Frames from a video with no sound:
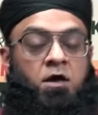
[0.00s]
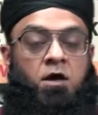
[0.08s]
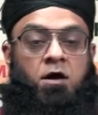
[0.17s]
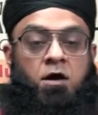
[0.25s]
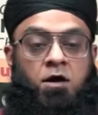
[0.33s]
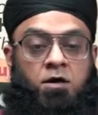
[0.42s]

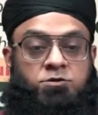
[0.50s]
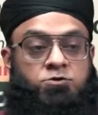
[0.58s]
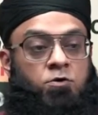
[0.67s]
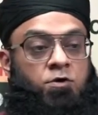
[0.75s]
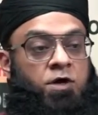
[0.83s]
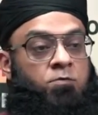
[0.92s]
Uh,
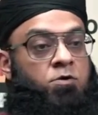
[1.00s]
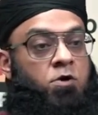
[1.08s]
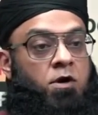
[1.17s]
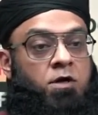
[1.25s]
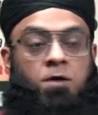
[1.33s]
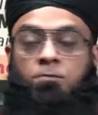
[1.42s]
so he would
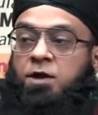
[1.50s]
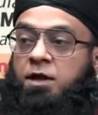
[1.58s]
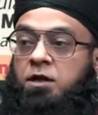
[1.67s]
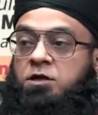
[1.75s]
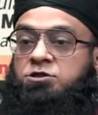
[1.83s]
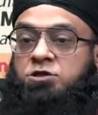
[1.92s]
not
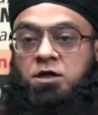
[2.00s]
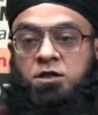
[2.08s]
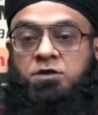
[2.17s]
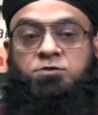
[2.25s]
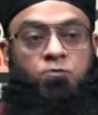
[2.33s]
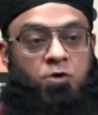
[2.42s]
completely shun
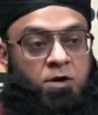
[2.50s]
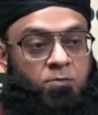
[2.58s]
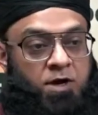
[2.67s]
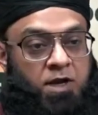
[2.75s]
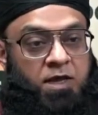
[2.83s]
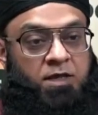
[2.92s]
this world,
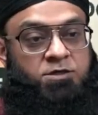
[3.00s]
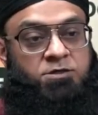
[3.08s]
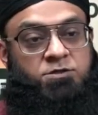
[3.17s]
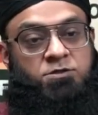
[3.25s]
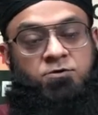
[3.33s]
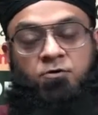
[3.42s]
but he
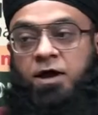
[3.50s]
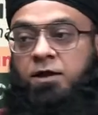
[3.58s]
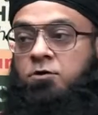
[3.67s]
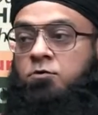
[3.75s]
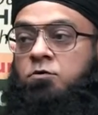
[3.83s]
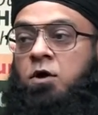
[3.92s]
just
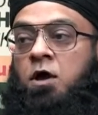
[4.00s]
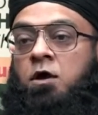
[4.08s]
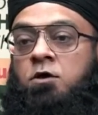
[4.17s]
tried to,